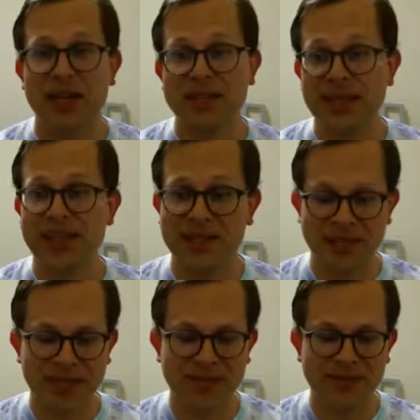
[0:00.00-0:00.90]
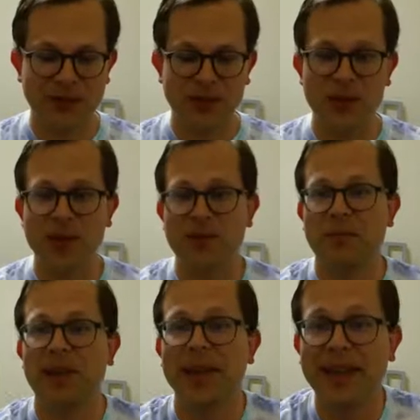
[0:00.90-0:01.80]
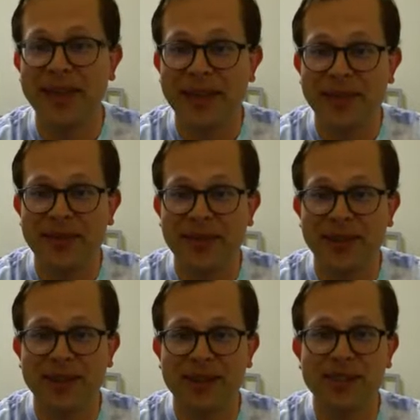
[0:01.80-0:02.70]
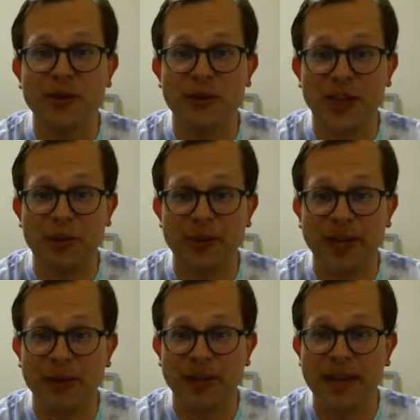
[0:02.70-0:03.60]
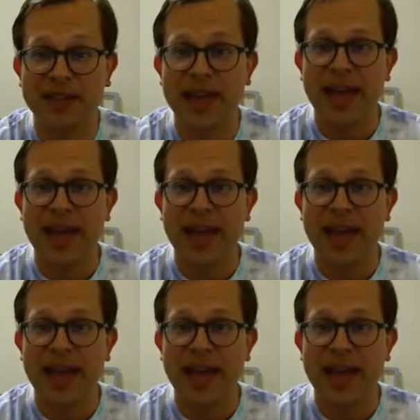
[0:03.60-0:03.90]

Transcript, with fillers: tickets that they give you that you can buy in the tier shop nowadays.